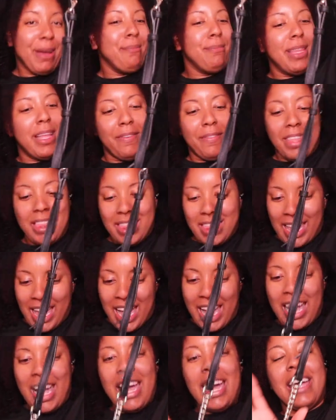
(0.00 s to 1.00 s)
I'm loving
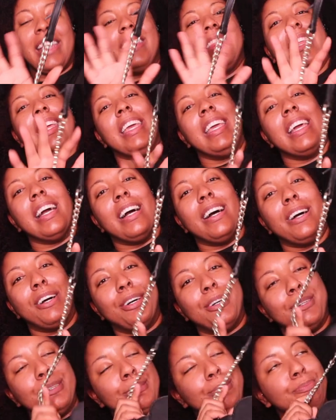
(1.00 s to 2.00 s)
that. The,
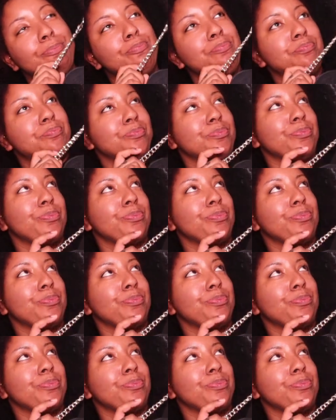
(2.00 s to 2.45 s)
um,